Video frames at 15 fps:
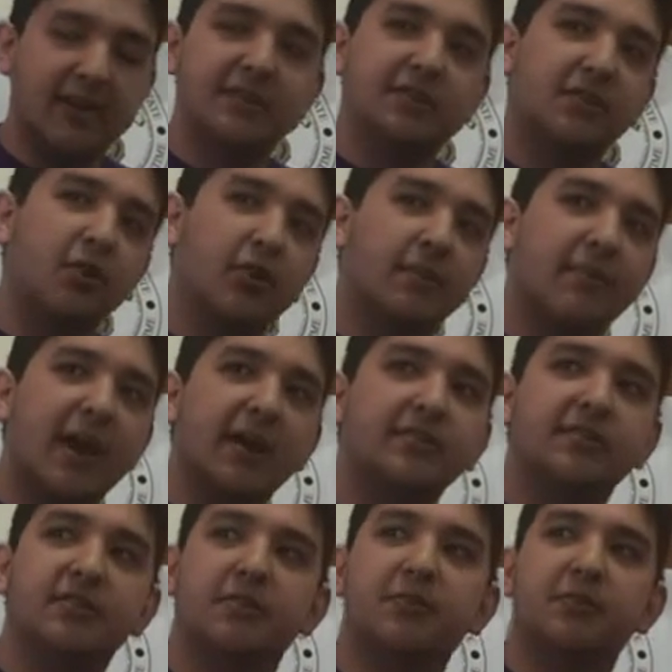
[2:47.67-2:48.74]
It's going
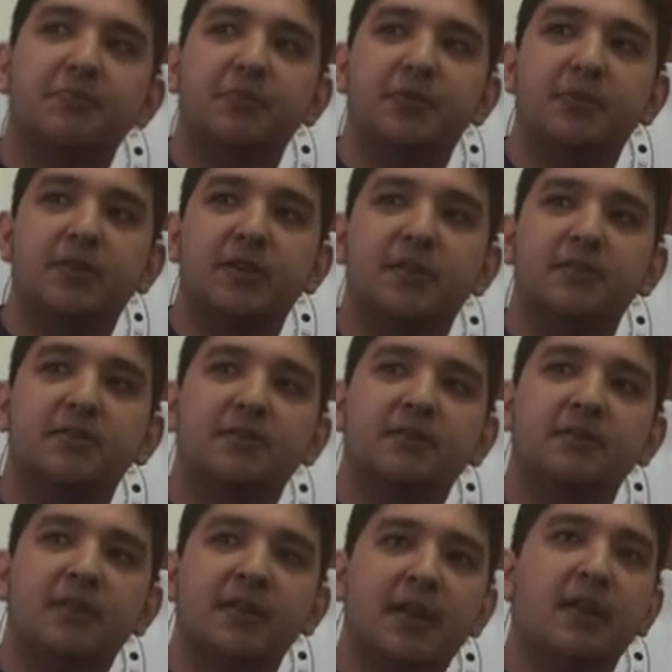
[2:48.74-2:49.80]
back to your
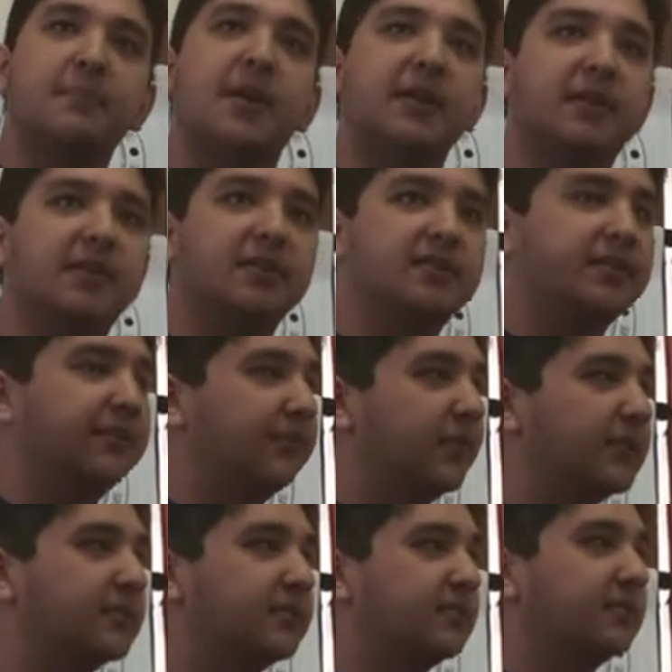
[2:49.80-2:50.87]
communities and making a
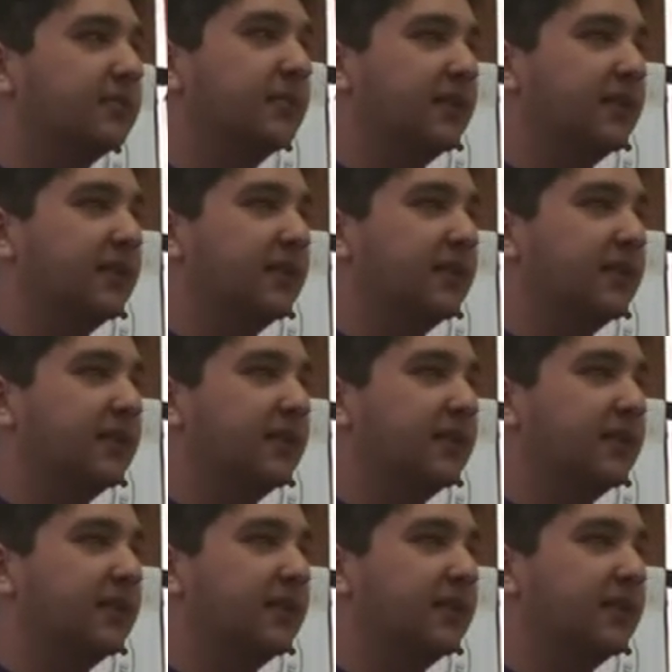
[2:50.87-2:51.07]
difference.